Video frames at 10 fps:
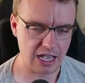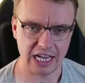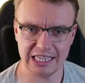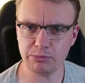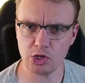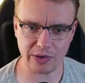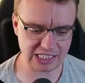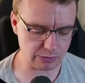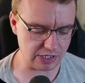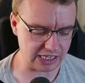And then what you
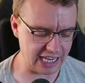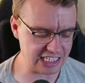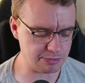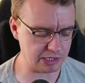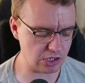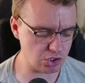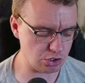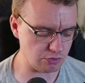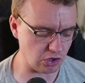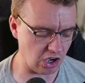actually realize is because
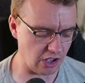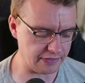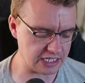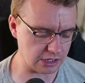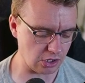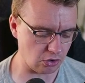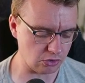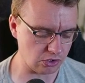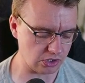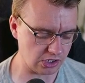you've got this
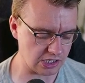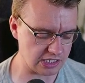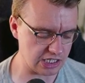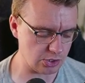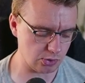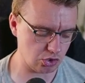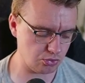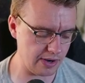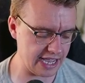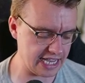long continuous
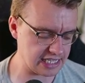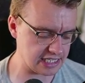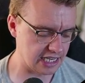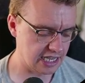trace,